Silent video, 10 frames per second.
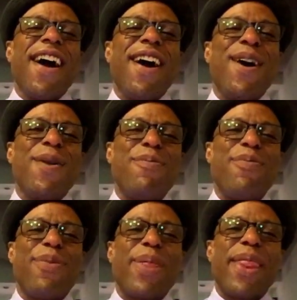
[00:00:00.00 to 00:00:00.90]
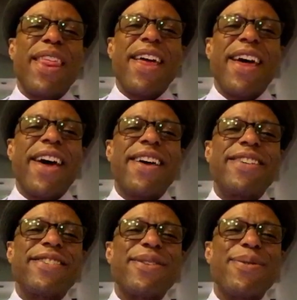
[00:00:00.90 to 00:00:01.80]
Um,
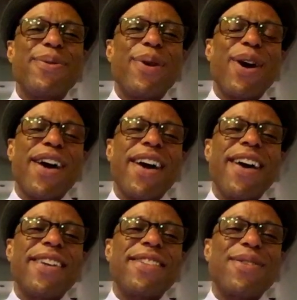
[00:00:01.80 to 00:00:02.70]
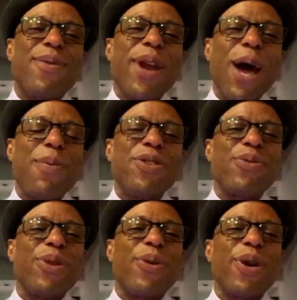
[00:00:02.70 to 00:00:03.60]
so what happens
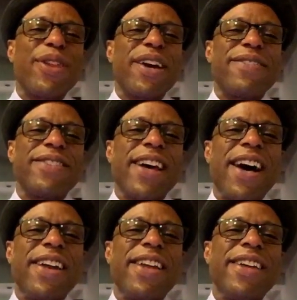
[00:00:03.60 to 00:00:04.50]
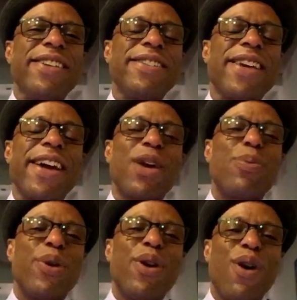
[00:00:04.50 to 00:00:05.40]
really quickly after that is I get
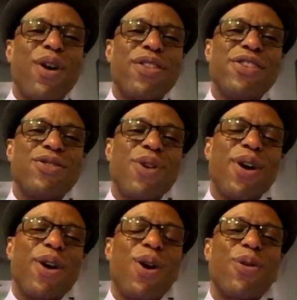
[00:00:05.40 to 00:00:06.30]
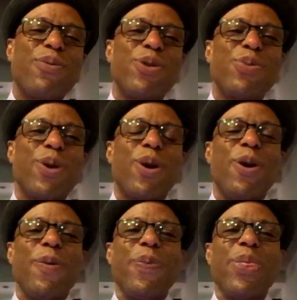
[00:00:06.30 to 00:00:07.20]
put on this drug called
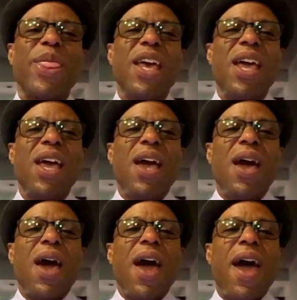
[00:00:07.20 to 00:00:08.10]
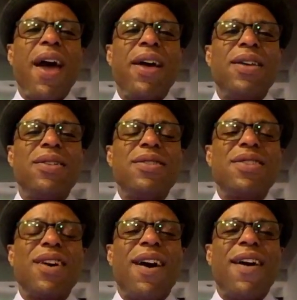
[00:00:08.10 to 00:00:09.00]
Risperdal, and